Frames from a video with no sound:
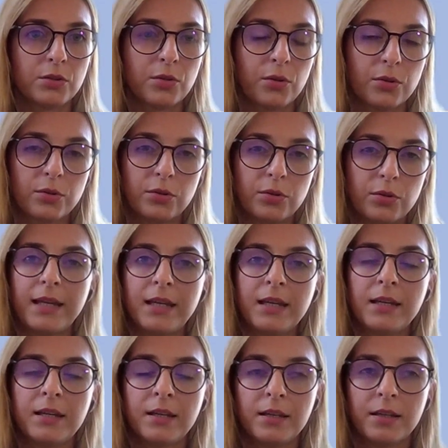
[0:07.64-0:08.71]
So
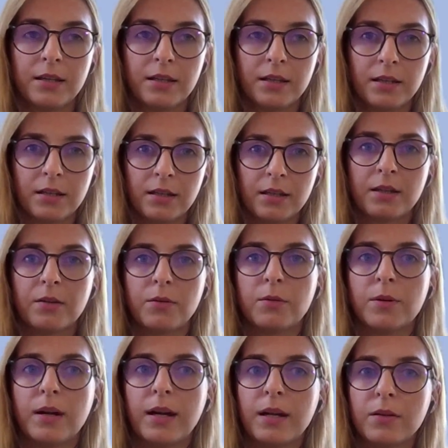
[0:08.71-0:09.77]
today
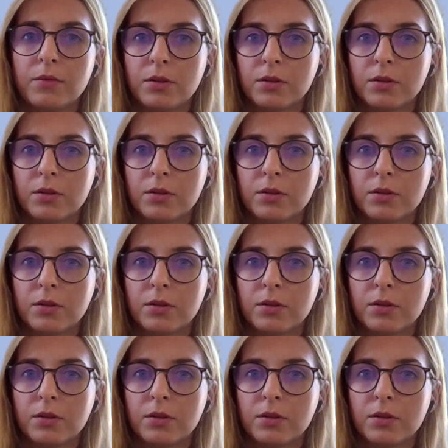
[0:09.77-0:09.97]
I